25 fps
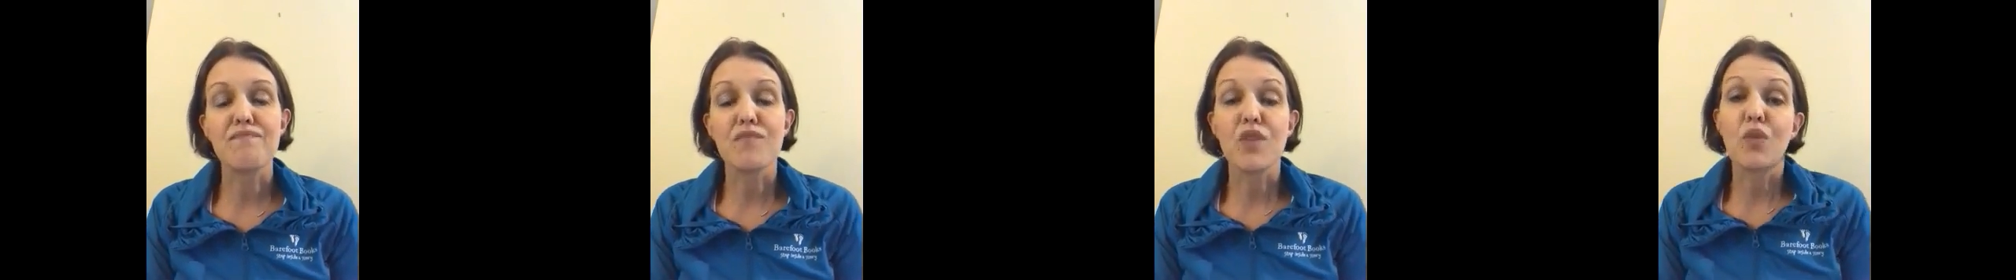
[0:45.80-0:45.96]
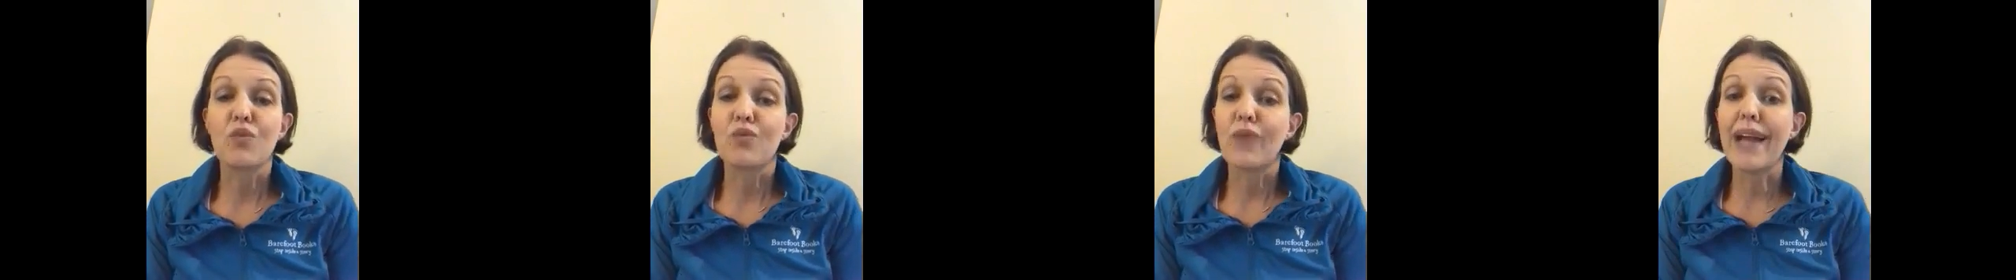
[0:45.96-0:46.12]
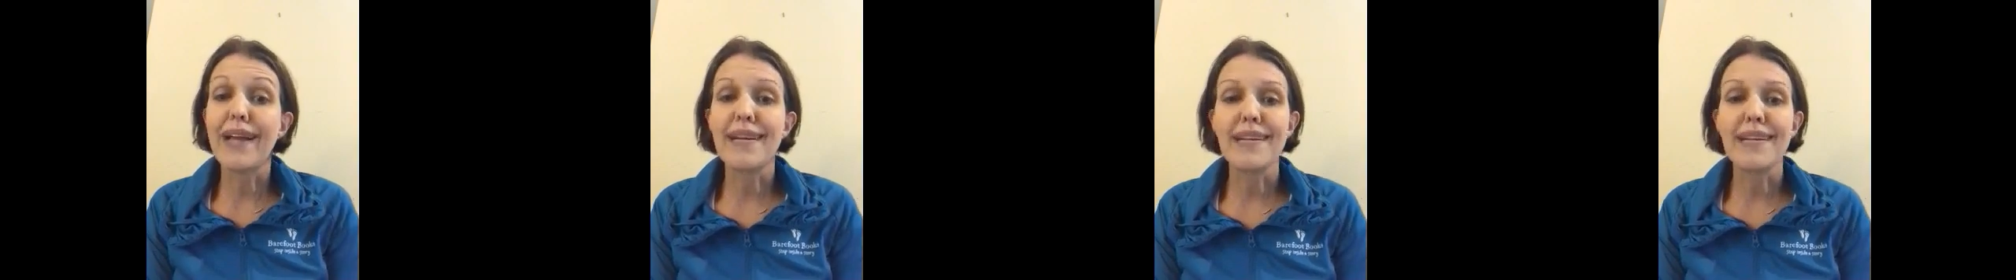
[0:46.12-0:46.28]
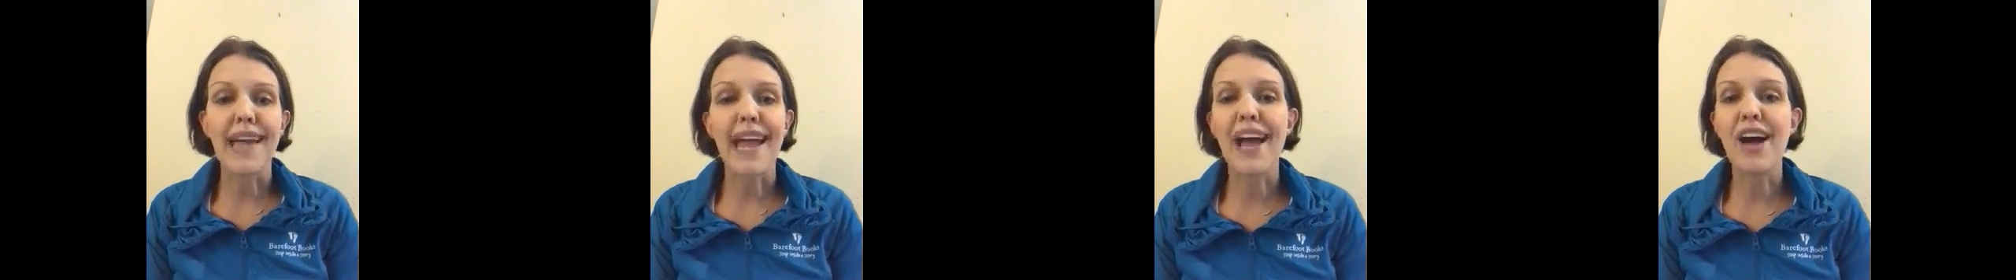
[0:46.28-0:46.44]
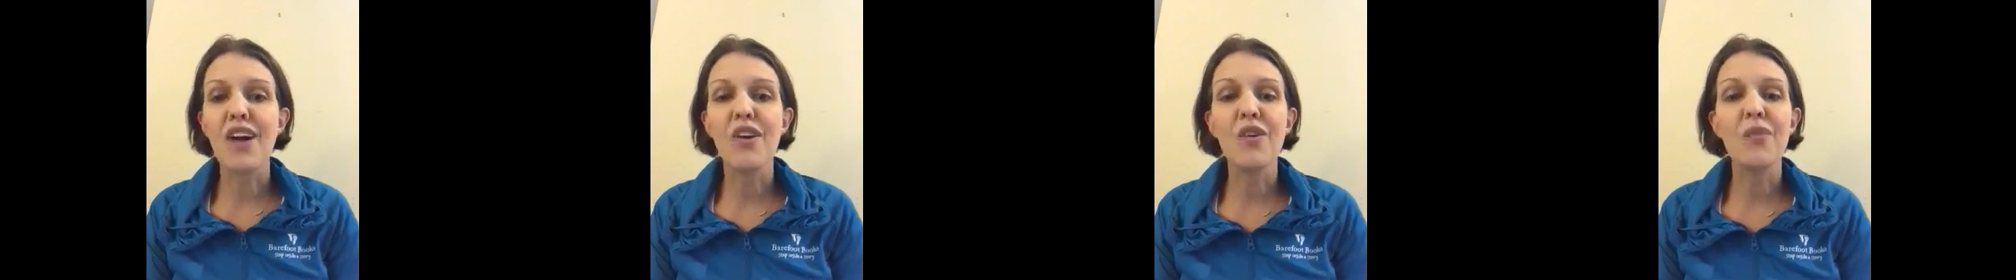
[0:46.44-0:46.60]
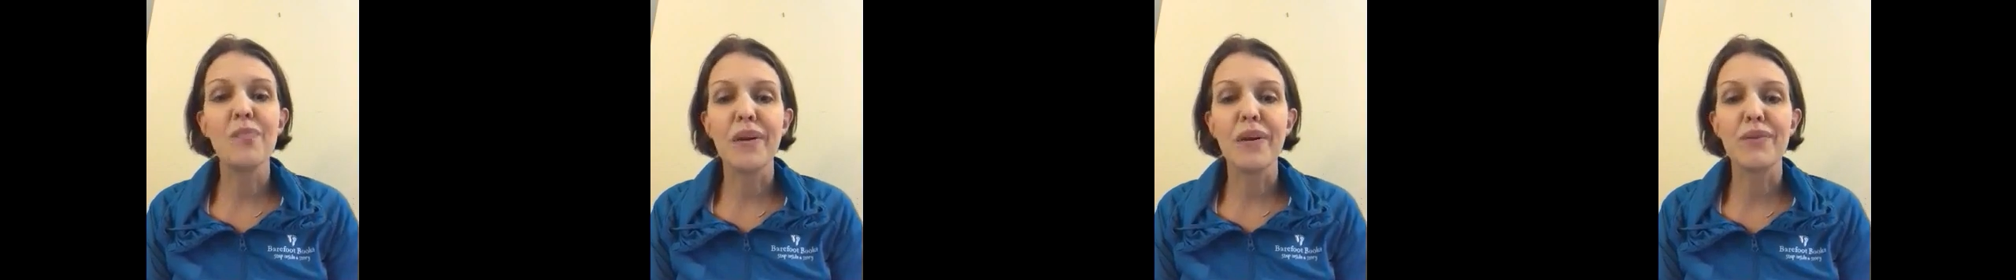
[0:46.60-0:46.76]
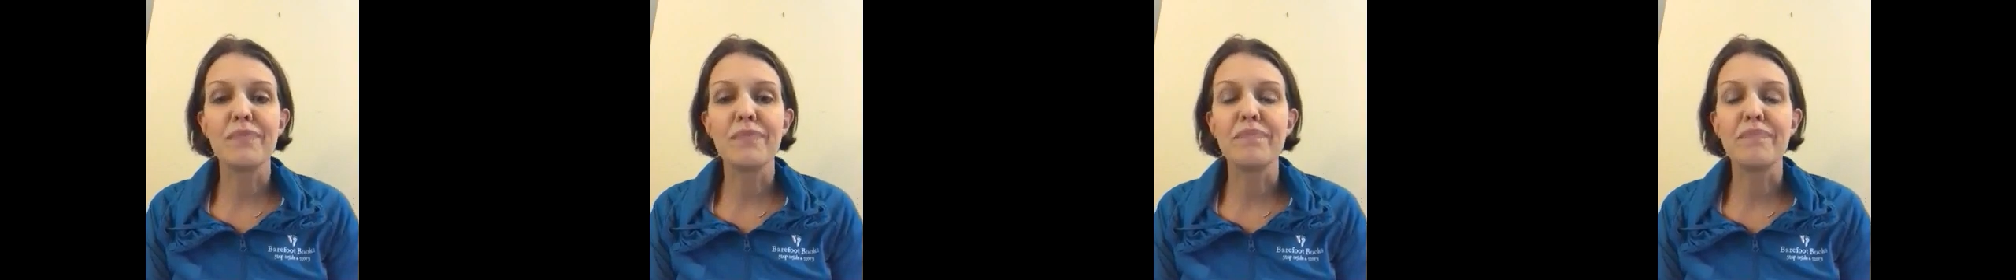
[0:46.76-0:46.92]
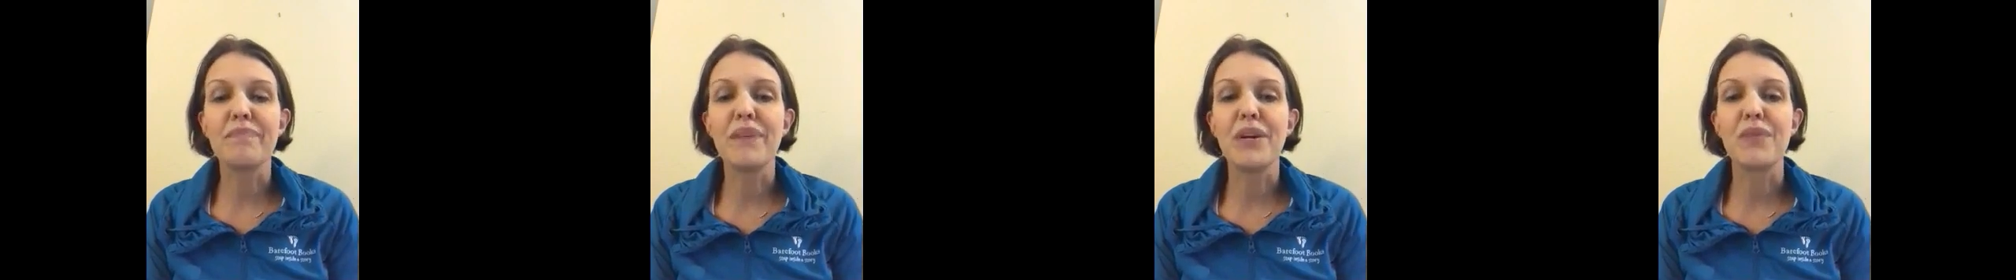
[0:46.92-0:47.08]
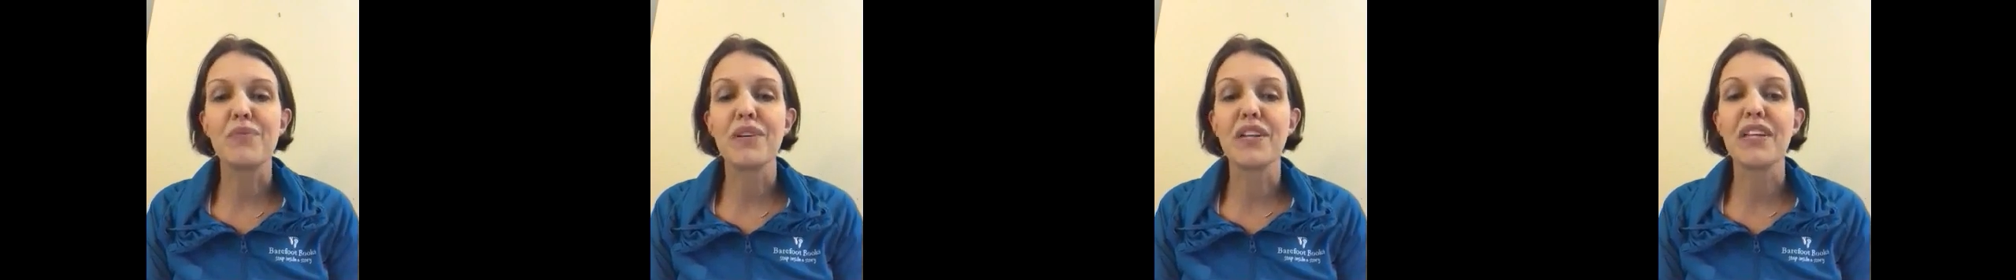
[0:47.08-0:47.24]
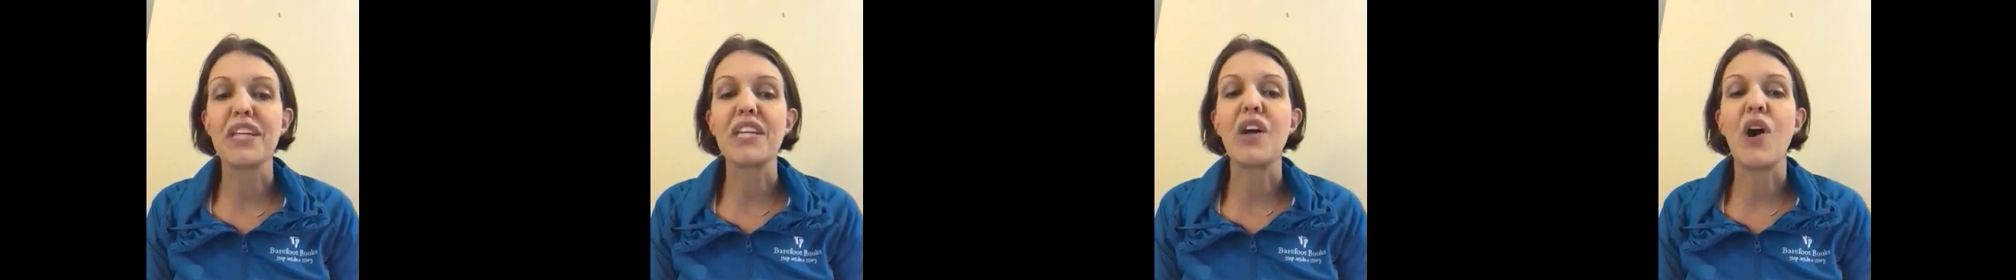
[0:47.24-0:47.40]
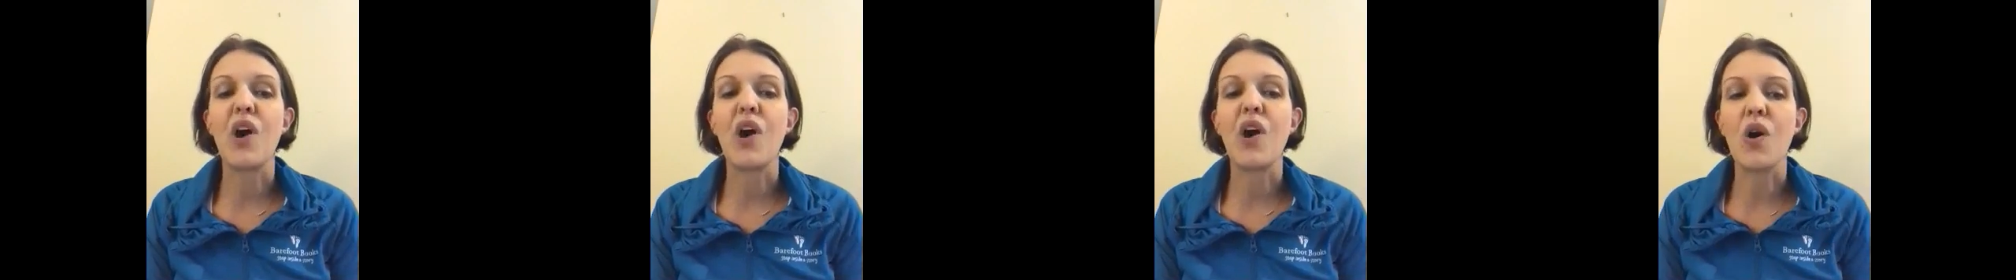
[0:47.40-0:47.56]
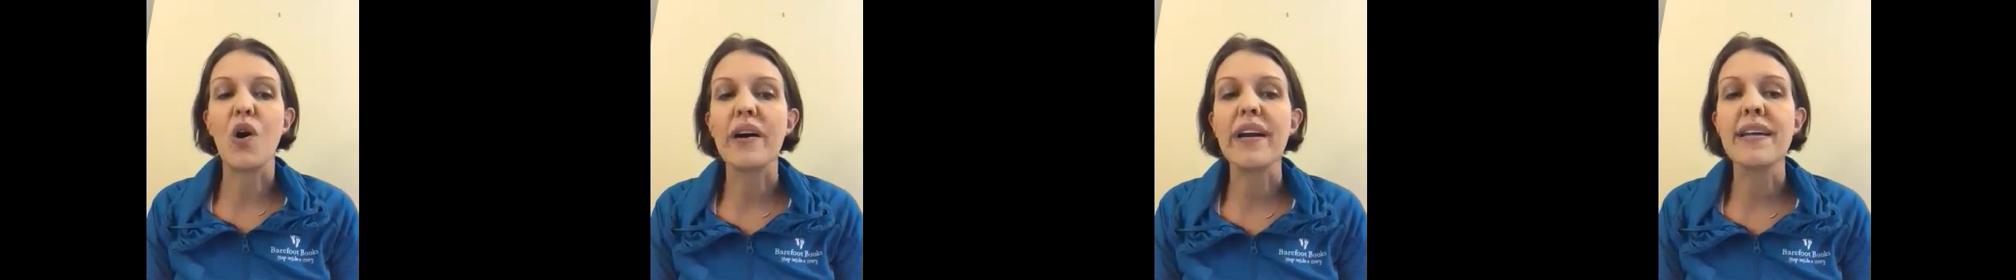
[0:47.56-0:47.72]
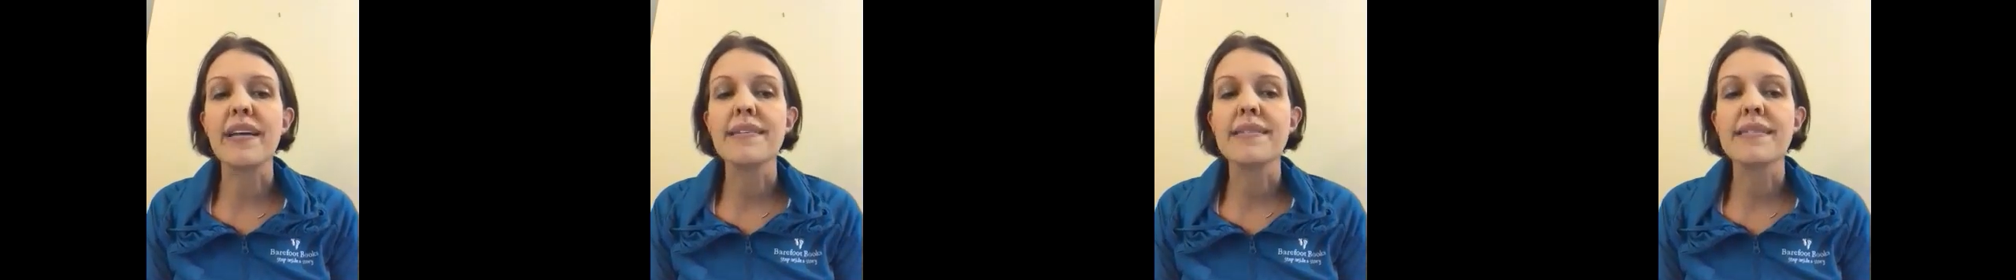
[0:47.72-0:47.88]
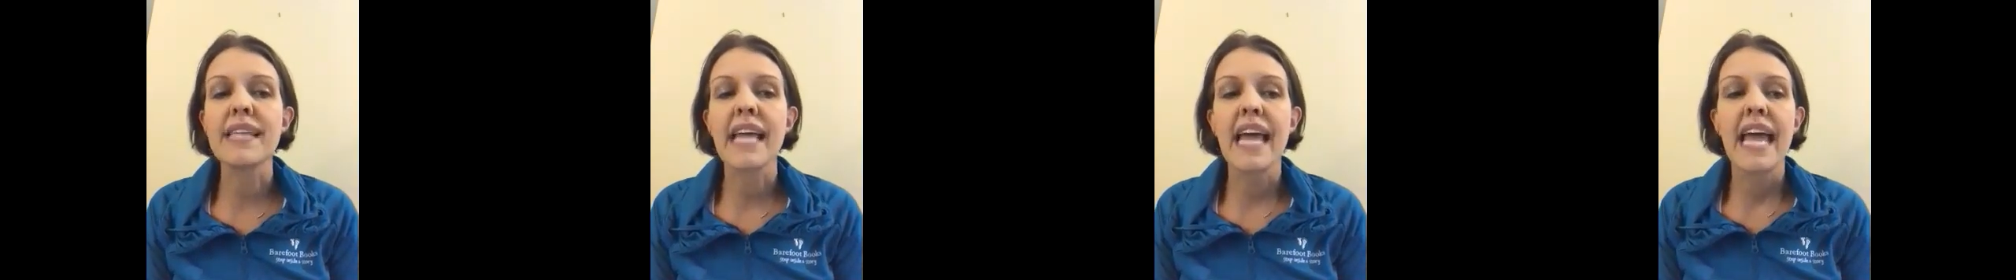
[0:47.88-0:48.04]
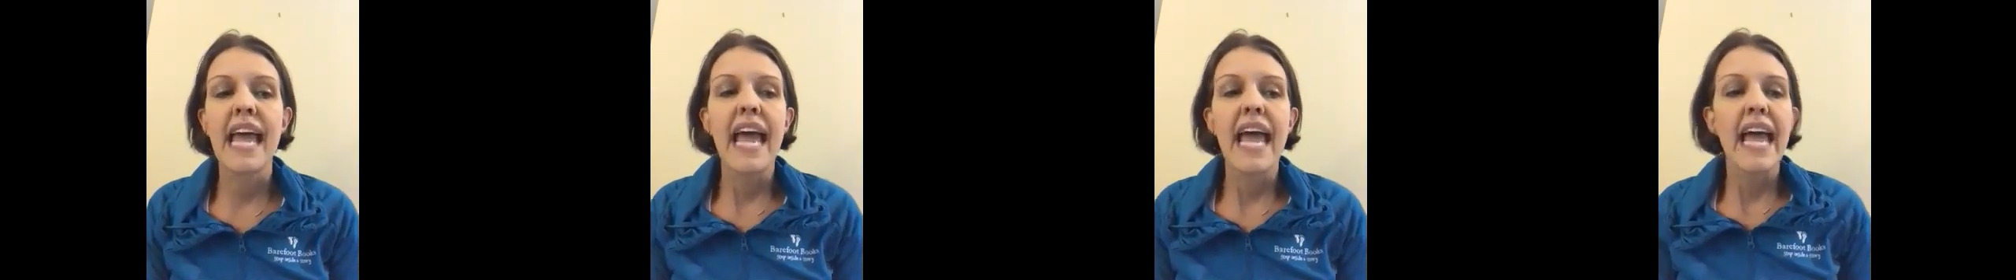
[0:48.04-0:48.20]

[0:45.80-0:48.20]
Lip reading: right now, but really always.